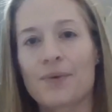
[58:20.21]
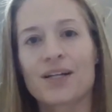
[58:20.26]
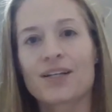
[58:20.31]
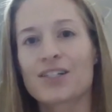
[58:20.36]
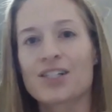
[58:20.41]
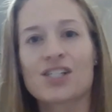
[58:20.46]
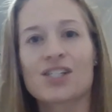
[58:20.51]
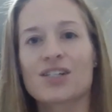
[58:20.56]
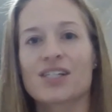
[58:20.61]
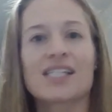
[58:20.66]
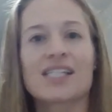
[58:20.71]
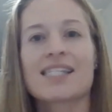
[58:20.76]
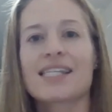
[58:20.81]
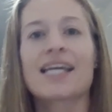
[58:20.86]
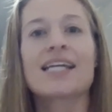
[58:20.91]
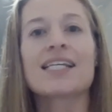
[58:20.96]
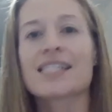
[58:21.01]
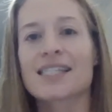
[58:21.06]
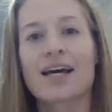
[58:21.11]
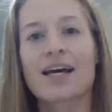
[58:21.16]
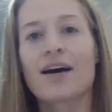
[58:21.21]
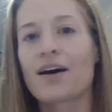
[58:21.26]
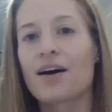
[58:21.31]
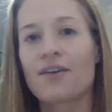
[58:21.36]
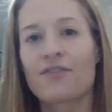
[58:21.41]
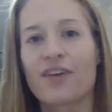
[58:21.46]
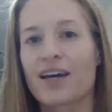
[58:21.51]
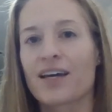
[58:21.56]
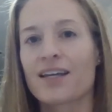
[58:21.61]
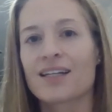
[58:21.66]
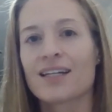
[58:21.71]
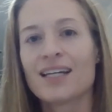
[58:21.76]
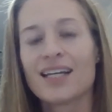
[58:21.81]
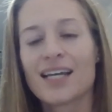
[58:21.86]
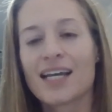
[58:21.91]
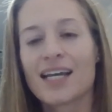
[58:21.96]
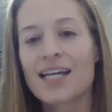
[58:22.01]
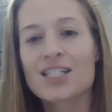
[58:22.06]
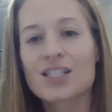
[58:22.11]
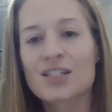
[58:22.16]
Like you're just going to say stuff and
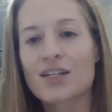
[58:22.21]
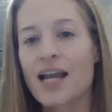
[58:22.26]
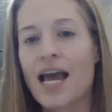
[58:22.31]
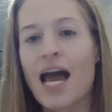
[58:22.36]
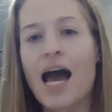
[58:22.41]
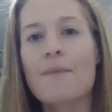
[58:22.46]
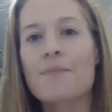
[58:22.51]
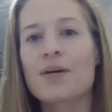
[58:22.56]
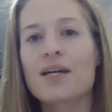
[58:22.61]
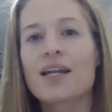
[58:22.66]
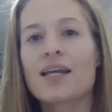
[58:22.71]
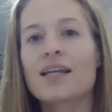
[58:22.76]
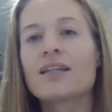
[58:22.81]
it's just going to happen.